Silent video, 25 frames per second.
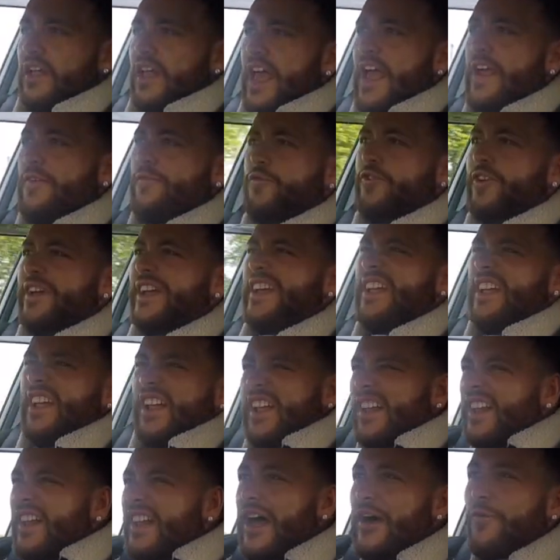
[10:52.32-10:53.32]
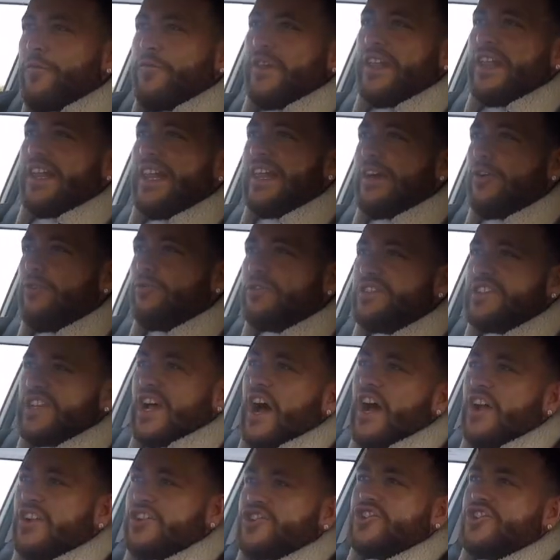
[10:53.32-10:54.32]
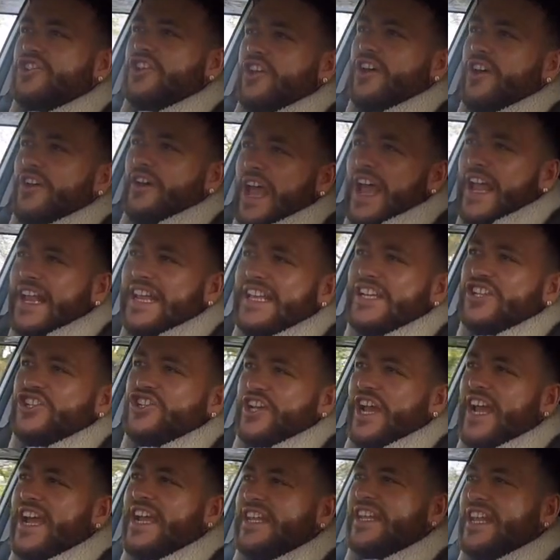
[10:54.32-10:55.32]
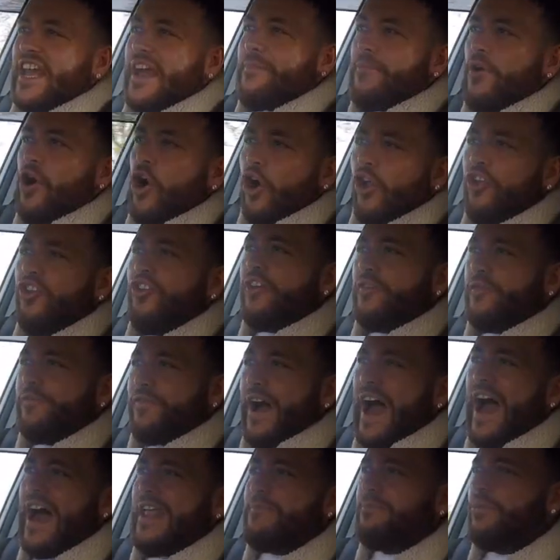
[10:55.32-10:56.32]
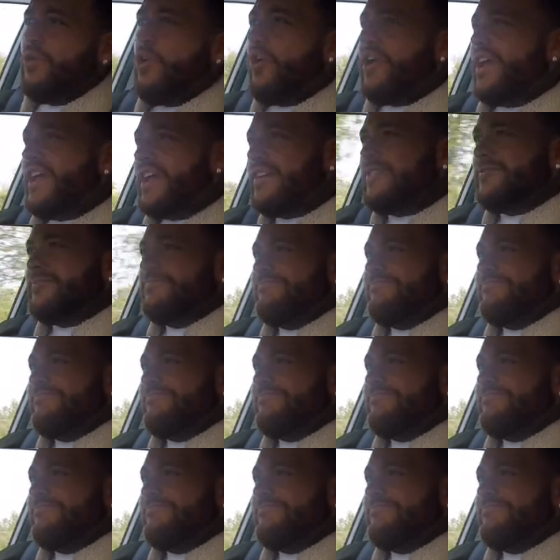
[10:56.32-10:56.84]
every lovely little touch that any JDM Honda fanboy